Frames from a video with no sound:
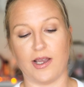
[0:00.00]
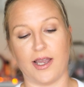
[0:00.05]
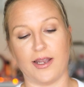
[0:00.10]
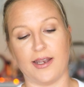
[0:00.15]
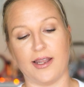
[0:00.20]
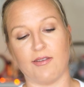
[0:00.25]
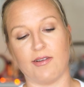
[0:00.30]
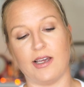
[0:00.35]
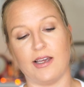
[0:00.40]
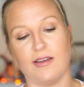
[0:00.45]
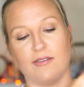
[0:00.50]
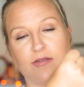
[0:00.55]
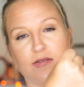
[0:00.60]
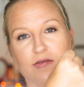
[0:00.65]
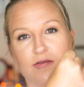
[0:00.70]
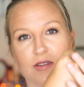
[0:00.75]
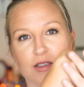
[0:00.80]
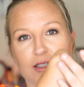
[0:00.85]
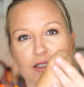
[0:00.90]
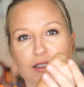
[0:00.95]
I now have
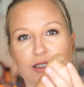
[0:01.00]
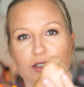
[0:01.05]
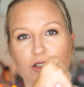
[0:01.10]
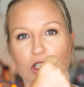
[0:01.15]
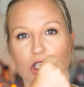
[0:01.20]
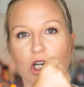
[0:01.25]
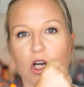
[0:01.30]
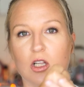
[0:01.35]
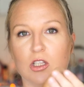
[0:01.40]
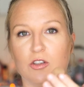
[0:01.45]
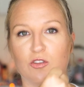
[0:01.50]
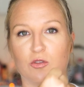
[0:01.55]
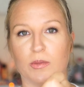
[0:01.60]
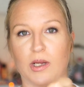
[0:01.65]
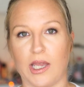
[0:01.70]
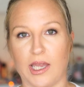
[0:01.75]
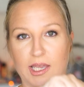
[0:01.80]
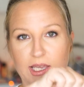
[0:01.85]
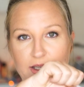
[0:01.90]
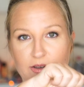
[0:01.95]
glitter all over
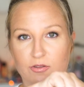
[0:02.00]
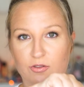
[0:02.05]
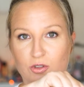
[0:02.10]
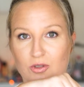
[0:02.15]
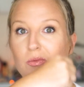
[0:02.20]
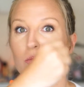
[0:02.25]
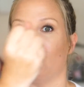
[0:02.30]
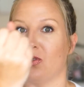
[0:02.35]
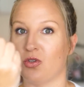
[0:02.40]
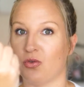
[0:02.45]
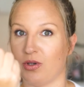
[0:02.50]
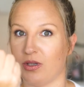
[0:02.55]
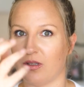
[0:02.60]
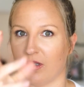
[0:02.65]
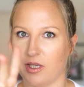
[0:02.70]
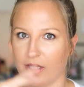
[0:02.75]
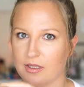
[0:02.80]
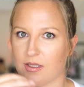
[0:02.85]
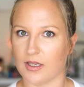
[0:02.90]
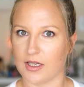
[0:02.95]
my hand from doing
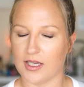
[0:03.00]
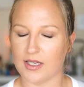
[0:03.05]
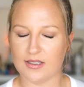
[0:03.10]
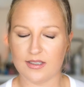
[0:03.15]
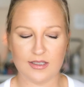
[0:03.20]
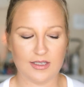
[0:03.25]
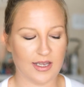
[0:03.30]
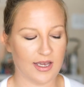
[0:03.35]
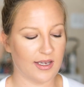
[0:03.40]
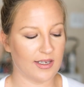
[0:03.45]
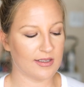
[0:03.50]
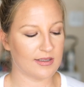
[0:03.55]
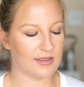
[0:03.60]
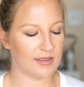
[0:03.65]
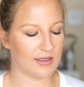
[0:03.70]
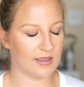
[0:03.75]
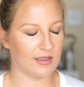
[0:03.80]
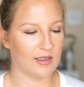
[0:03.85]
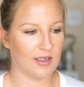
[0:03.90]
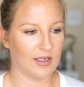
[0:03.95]
like the kiss
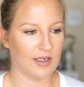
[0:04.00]
test.